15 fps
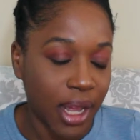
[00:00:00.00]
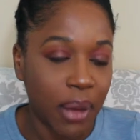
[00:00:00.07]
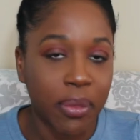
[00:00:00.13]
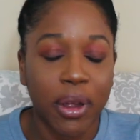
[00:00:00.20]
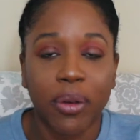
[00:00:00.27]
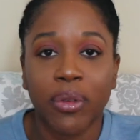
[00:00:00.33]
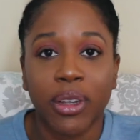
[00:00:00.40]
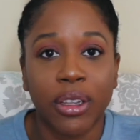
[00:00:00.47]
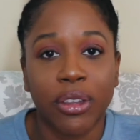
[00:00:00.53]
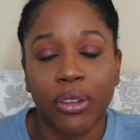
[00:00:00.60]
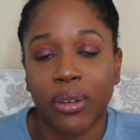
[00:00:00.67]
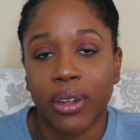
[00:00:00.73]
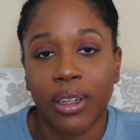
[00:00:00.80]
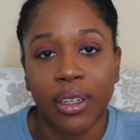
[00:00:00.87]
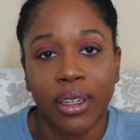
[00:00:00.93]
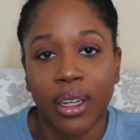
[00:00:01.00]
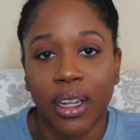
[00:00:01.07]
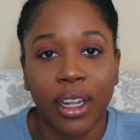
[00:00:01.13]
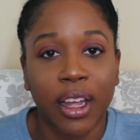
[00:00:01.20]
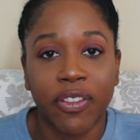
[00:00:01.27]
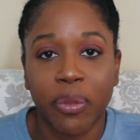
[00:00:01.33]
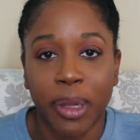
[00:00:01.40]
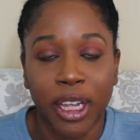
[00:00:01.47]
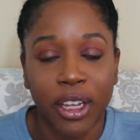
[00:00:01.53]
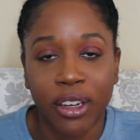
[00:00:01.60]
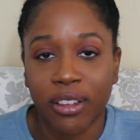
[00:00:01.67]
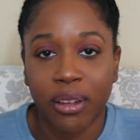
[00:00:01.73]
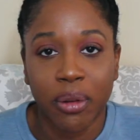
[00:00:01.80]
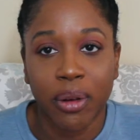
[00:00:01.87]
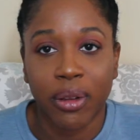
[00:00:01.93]
not really sure. I have to be
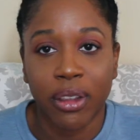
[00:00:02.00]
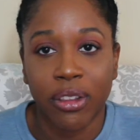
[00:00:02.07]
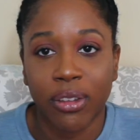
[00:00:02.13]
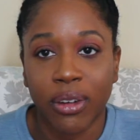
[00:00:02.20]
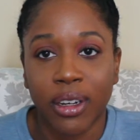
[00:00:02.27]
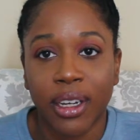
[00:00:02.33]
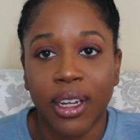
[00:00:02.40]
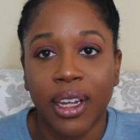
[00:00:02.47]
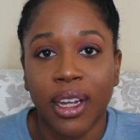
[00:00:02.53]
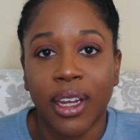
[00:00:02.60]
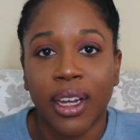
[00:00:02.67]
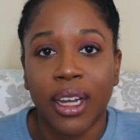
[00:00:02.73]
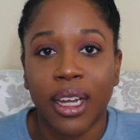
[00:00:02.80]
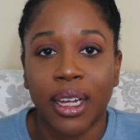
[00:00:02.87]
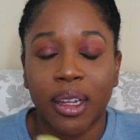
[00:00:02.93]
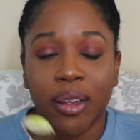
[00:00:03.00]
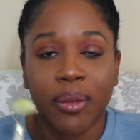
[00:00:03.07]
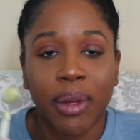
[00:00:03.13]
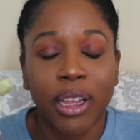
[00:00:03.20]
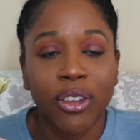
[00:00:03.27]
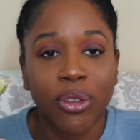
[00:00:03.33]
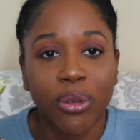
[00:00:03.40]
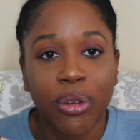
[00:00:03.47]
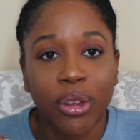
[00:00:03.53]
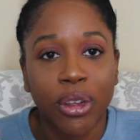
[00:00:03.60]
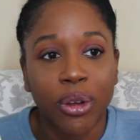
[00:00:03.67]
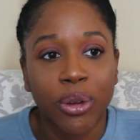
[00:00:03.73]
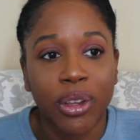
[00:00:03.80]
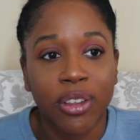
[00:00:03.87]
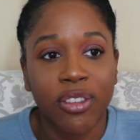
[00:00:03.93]
honest, I'm not really sure. I do
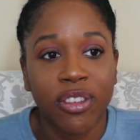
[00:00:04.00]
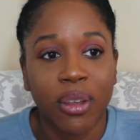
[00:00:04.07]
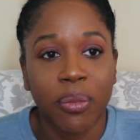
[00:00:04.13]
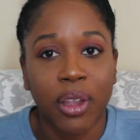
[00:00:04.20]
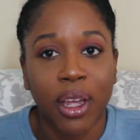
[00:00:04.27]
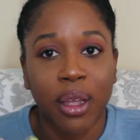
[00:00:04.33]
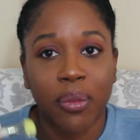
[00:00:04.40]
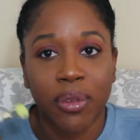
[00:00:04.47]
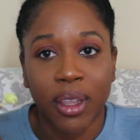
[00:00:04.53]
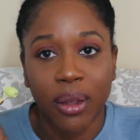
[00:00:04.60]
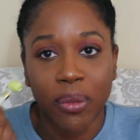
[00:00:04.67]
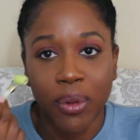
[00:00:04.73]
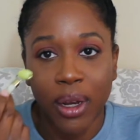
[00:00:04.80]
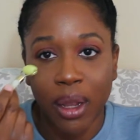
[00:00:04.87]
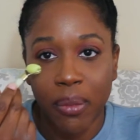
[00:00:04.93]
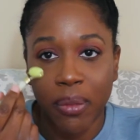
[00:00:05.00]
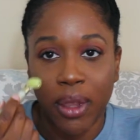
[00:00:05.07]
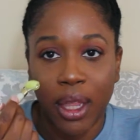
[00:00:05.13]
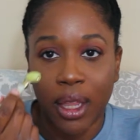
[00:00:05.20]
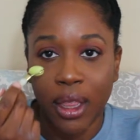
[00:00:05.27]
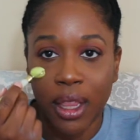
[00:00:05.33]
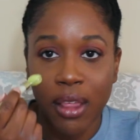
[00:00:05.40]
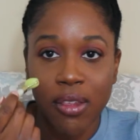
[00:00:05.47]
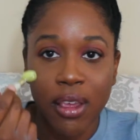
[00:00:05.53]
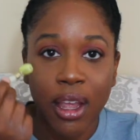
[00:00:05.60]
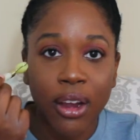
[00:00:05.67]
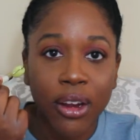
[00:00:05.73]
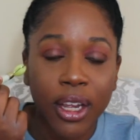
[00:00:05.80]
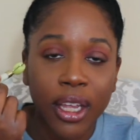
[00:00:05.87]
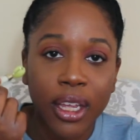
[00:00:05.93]
notice sometimes, like when I'm in this
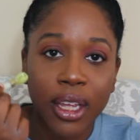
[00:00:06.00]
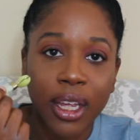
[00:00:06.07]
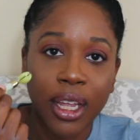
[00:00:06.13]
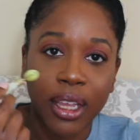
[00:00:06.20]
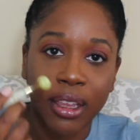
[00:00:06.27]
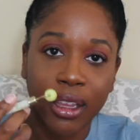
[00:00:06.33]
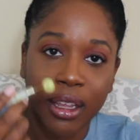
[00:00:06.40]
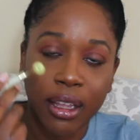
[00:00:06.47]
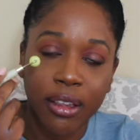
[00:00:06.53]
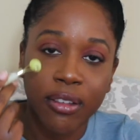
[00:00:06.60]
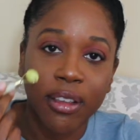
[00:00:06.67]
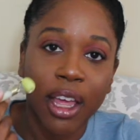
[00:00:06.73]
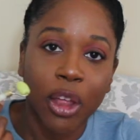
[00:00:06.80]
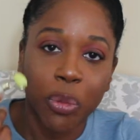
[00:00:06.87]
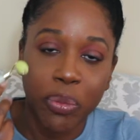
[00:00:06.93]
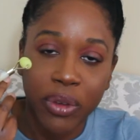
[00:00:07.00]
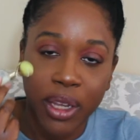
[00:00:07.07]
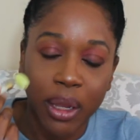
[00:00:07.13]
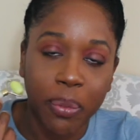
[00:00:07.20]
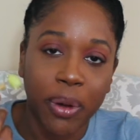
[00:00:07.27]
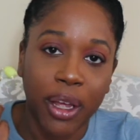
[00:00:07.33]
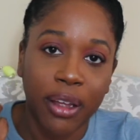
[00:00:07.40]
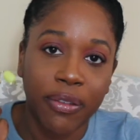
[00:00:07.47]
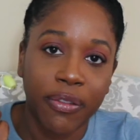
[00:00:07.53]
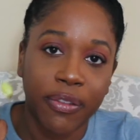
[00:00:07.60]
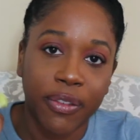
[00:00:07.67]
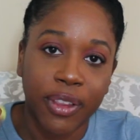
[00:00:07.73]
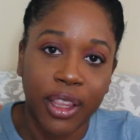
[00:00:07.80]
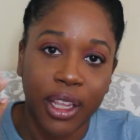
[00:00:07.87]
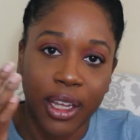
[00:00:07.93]
area, it does help
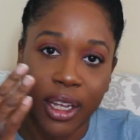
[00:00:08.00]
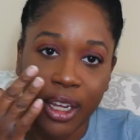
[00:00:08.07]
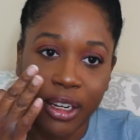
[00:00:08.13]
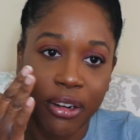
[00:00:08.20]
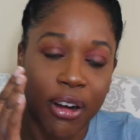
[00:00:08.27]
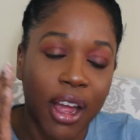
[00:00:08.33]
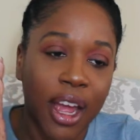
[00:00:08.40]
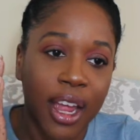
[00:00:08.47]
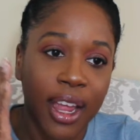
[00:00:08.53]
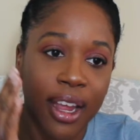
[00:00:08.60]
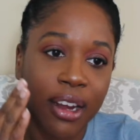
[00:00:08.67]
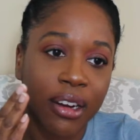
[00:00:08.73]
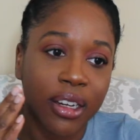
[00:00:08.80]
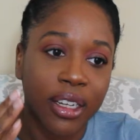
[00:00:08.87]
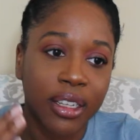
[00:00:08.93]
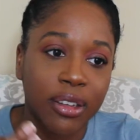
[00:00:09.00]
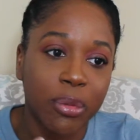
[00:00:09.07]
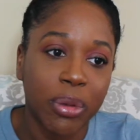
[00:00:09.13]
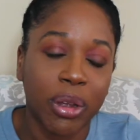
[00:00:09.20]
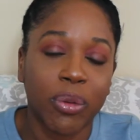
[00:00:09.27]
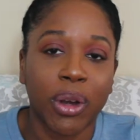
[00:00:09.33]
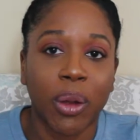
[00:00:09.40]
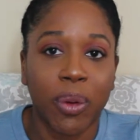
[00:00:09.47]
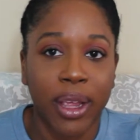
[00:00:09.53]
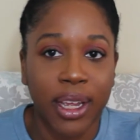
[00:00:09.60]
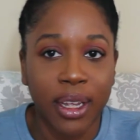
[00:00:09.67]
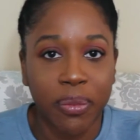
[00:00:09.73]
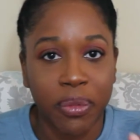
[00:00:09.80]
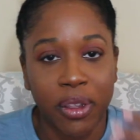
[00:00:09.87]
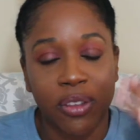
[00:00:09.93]
depuff the under eye area a little bit when I
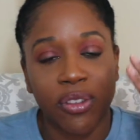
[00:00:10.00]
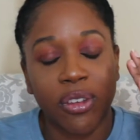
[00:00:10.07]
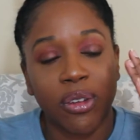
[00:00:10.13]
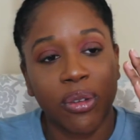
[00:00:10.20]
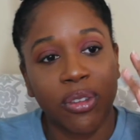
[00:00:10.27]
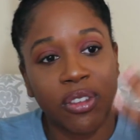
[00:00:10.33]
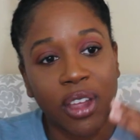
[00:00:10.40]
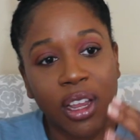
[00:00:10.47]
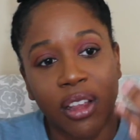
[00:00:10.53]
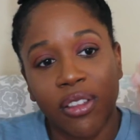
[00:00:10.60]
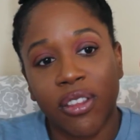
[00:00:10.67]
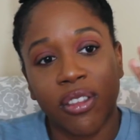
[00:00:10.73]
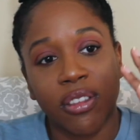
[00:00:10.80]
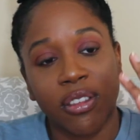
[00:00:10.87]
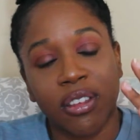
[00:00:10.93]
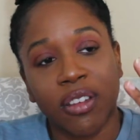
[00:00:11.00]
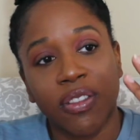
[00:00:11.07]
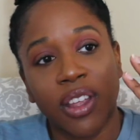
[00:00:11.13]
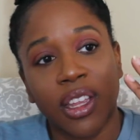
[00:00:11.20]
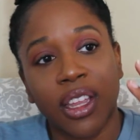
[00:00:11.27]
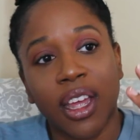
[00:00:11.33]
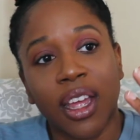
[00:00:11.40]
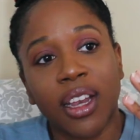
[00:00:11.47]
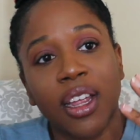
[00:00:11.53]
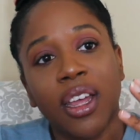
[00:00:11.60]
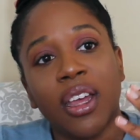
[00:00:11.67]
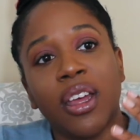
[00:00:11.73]
wake up, because, you know, sinuses and stuff like that.